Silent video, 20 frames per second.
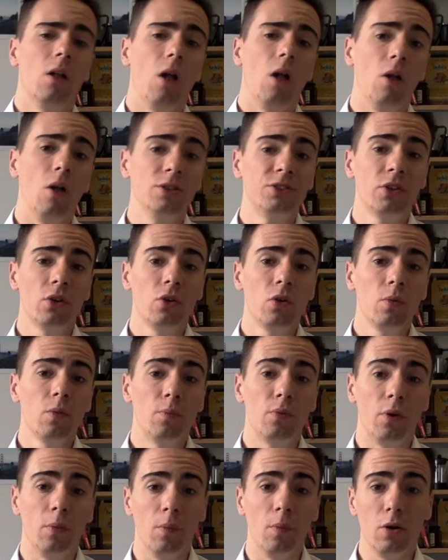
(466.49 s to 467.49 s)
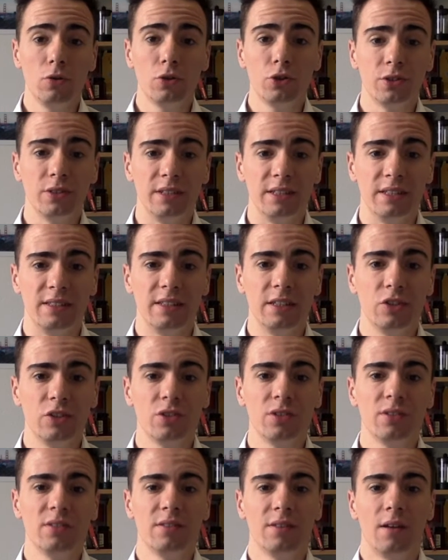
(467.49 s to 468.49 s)
Also, promotion
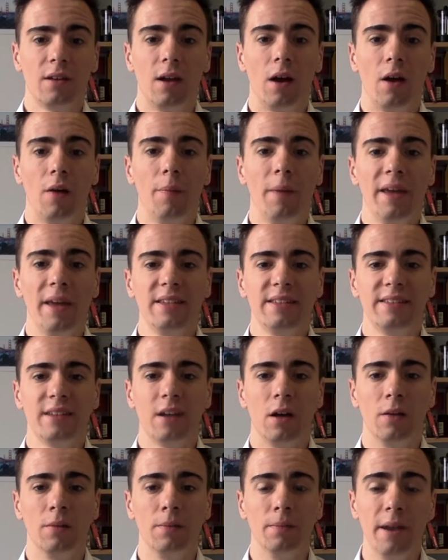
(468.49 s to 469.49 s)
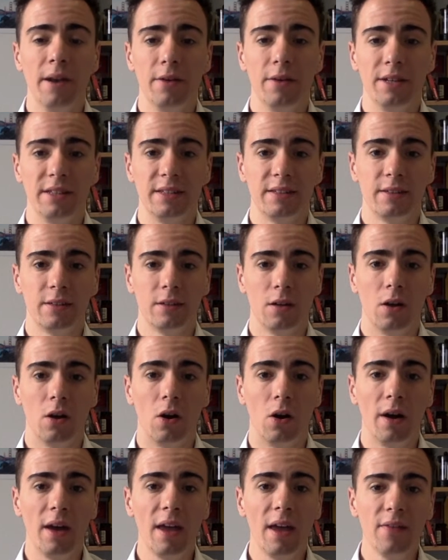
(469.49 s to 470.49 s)
decisions are based on merits
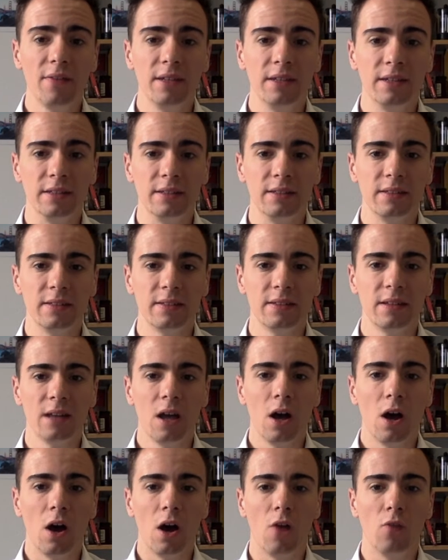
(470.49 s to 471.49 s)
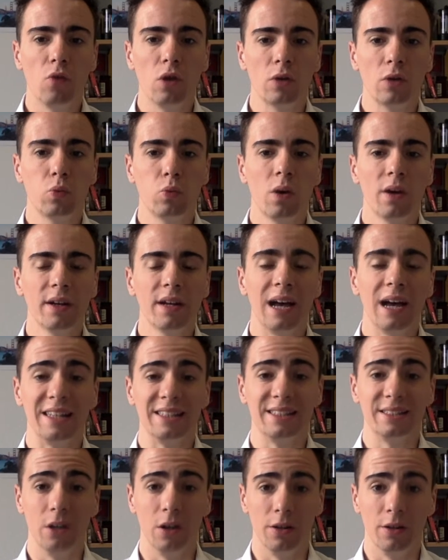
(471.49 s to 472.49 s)
or evidence of what one
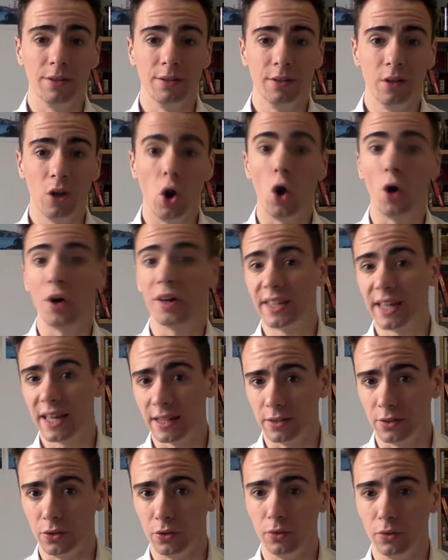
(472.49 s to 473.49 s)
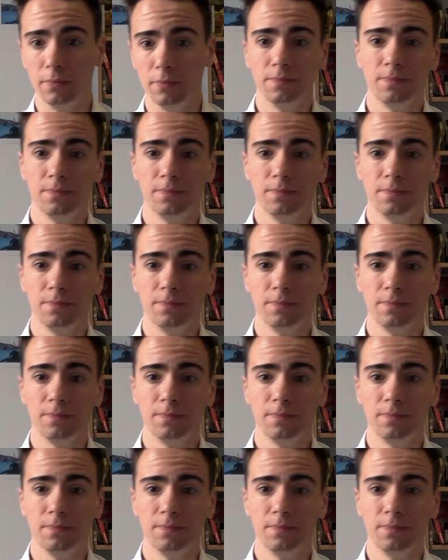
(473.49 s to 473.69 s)
has done or can do.